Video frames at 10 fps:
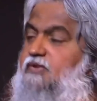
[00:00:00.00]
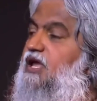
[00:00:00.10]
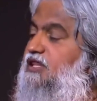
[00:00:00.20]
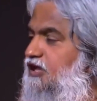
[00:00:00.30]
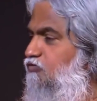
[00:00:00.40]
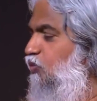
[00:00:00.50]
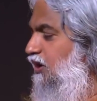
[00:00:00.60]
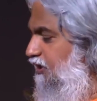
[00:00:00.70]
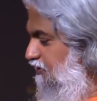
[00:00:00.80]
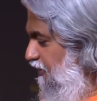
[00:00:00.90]
And they have
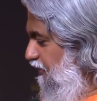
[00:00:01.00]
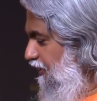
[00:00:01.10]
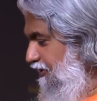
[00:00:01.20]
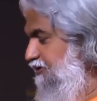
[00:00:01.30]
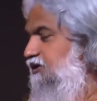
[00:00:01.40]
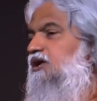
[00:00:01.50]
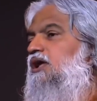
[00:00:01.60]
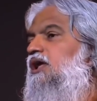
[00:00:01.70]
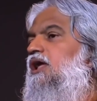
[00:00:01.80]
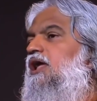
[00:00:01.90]
one little girl.
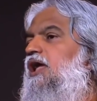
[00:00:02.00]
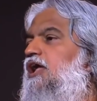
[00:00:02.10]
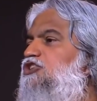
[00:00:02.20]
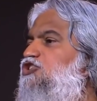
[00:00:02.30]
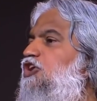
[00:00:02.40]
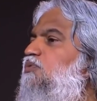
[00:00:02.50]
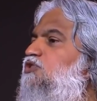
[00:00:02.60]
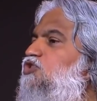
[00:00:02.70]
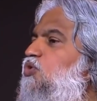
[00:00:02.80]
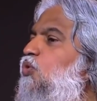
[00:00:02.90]
And she
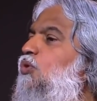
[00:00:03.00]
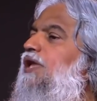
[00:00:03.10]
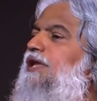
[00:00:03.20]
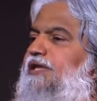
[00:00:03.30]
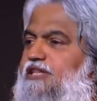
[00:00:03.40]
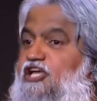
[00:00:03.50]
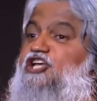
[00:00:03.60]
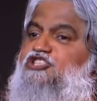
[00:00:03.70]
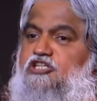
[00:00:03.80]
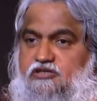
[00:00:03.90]
was cooking in the
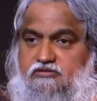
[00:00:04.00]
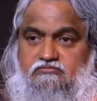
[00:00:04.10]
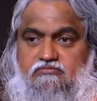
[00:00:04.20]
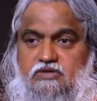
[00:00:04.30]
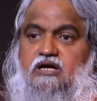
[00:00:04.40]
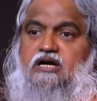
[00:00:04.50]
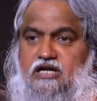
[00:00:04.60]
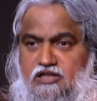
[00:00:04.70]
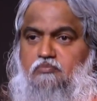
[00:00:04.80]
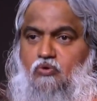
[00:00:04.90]
kitchen
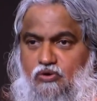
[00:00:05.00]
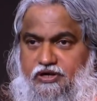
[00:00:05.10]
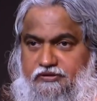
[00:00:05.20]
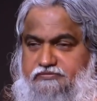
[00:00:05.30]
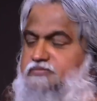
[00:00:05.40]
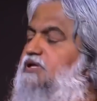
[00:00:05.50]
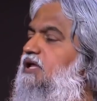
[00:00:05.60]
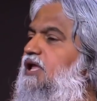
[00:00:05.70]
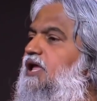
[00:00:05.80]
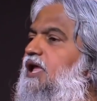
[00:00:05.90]
early in the morning.
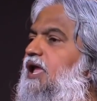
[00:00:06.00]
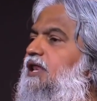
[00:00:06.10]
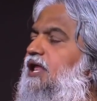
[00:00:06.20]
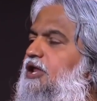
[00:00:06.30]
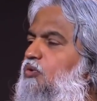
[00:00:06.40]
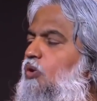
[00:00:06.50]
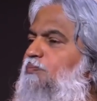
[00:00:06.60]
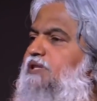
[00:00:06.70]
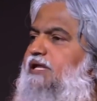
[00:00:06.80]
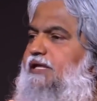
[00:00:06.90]
And then I
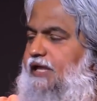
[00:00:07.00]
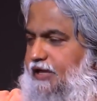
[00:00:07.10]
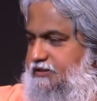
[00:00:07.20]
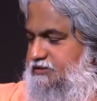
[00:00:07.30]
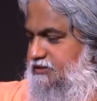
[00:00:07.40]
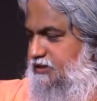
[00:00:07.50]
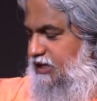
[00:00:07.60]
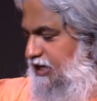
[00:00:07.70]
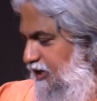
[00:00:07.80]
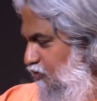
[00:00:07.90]
opened the gate
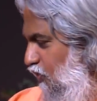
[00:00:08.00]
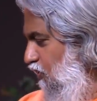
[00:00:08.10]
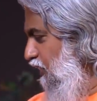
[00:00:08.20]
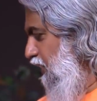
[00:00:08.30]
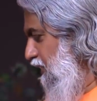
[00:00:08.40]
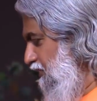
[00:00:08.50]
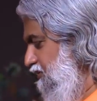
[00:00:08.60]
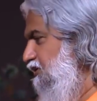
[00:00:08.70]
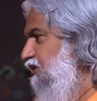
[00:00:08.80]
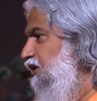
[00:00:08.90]
and I walked in.
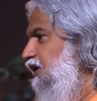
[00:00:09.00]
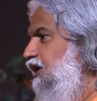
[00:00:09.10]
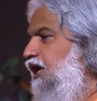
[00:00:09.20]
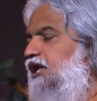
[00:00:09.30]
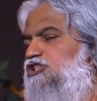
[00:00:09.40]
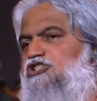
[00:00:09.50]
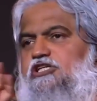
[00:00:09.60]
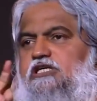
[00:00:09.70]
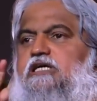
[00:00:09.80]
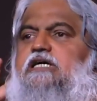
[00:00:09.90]
And
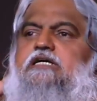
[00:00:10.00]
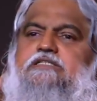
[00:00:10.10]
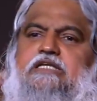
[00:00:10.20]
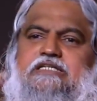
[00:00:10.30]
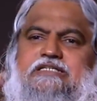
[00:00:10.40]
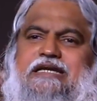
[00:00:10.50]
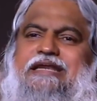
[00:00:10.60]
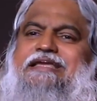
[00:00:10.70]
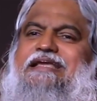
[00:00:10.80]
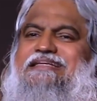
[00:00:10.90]
she heard the
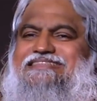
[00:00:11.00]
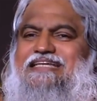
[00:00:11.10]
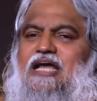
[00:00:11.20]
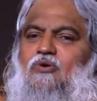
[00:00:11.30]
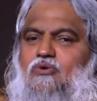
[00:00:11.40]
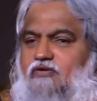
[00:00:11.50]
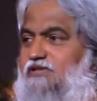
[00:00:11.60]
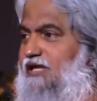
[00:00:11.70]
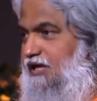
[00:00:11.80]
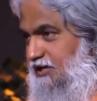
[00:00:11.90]
creaking sound of
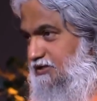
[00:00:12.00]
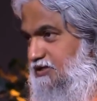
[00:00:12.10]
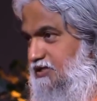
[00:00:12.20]
the gate.